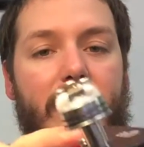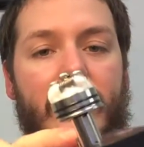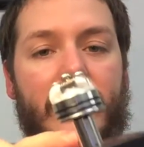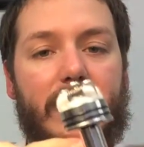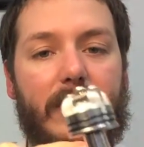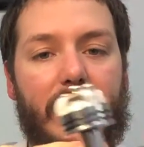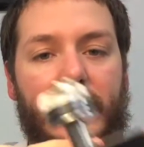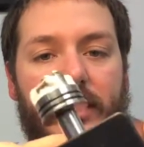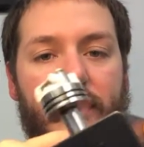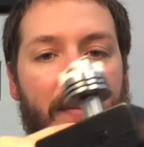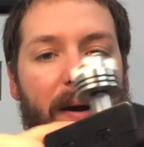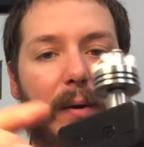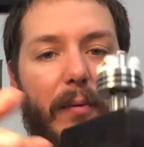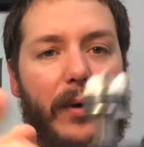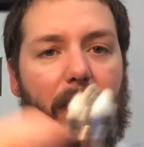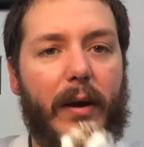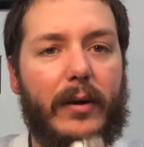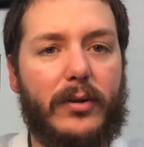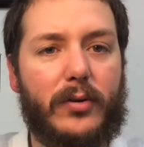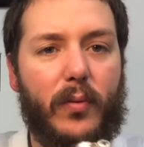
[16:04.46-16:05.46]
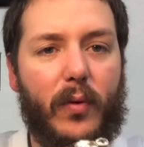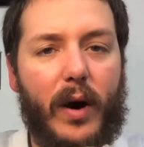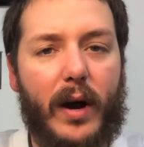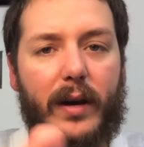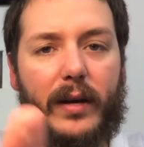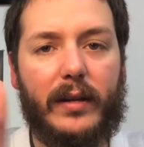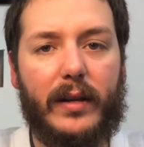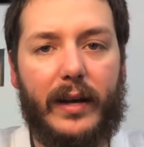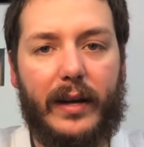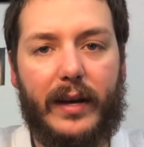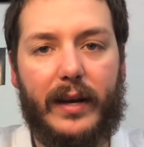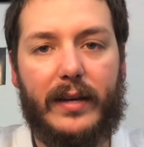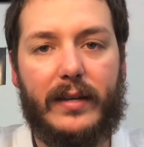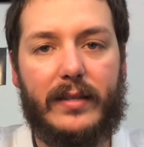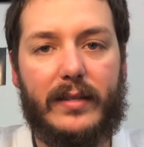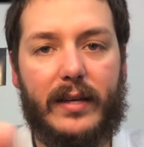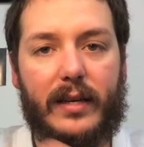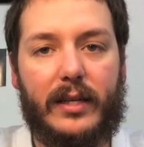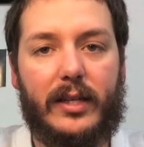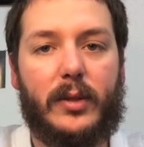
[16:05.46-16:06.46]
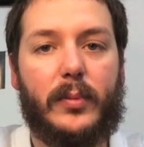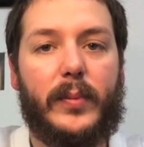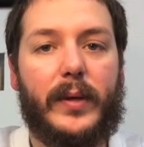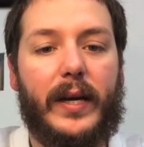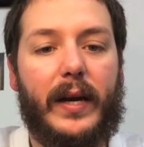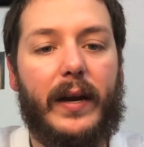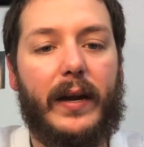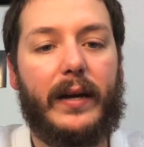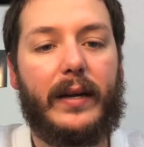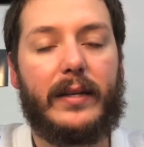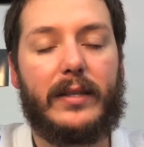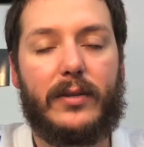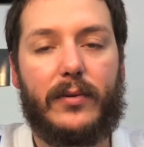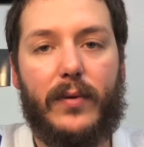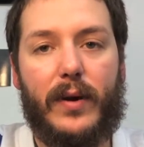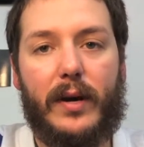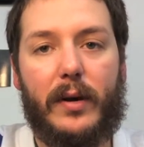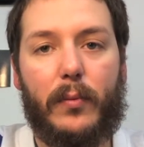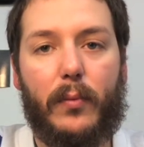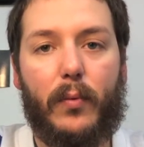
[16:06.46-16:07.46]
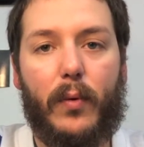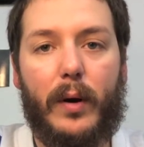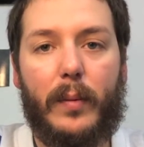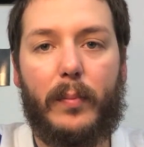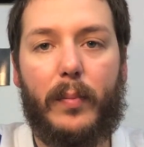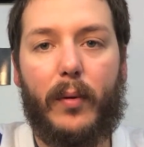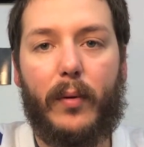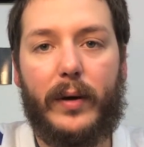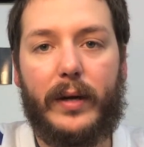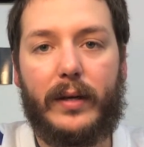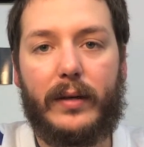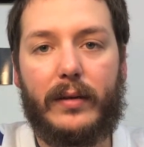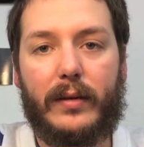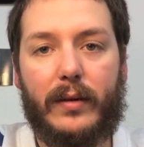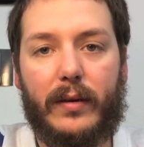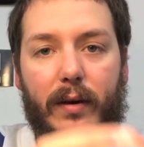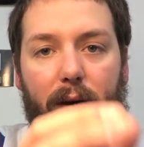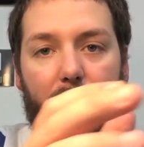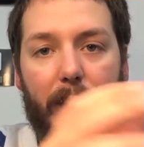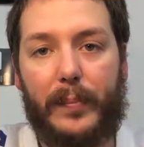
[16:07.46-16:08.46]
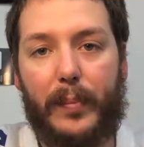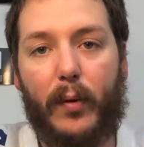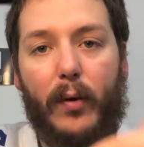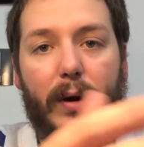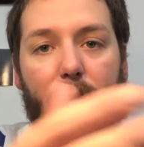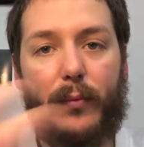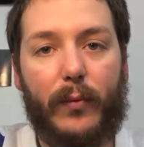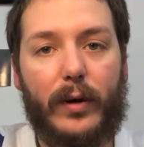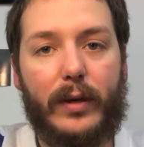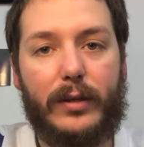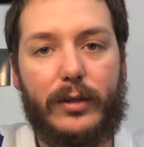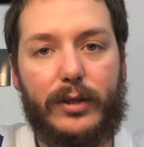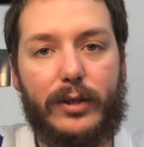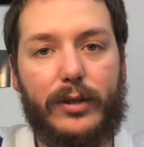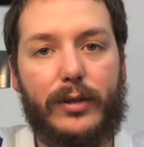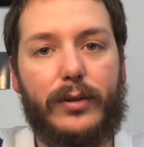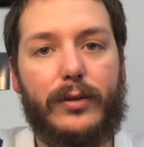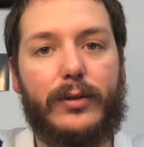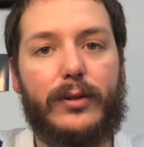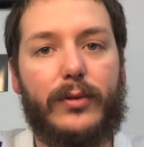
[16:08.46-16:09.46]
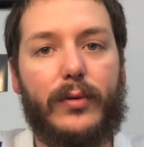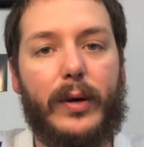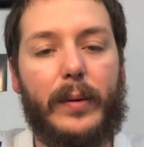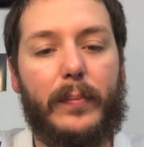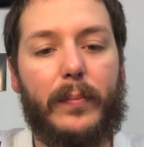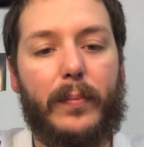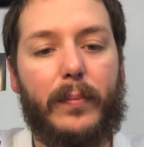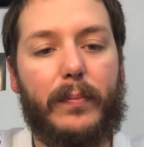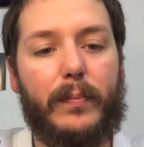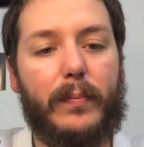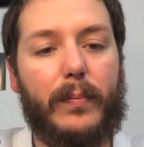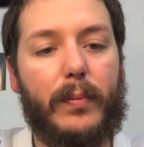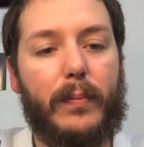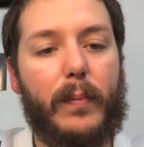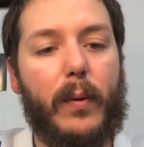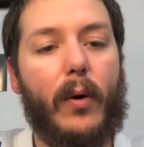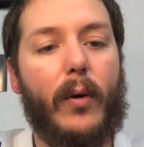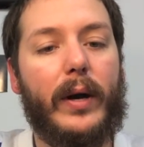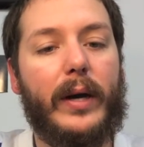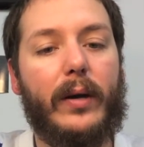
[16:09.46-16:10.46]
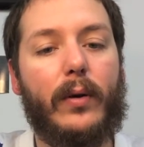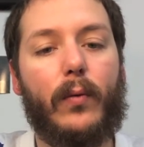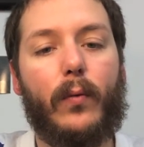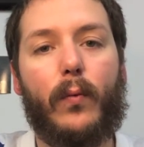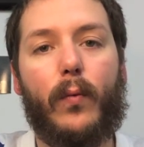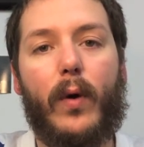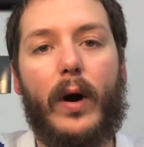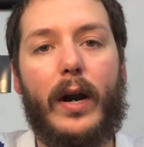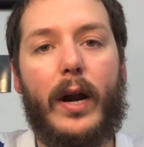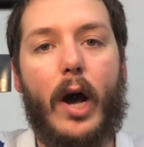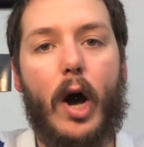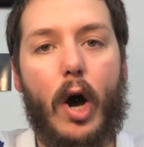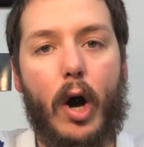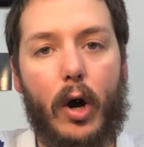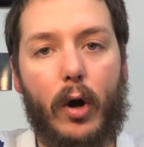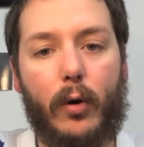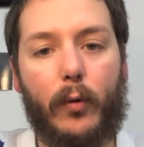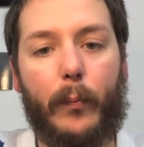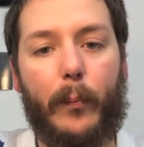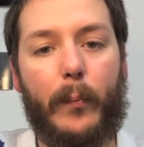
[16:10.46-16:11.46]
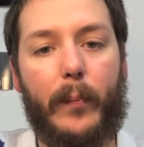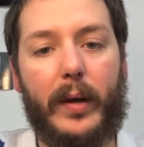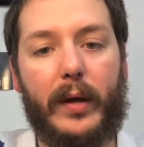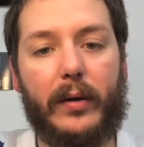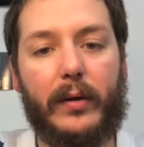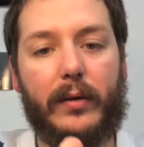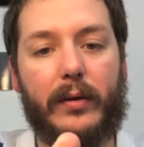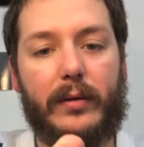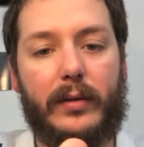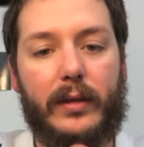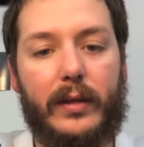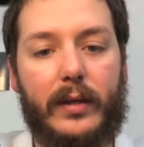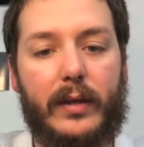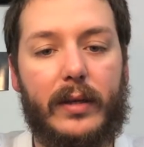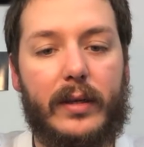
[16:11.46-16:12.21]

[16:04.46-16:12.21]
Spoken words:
So that's about where I was wanting. Like I had said at the beginning, is around a 0.12 to a 0.10 build.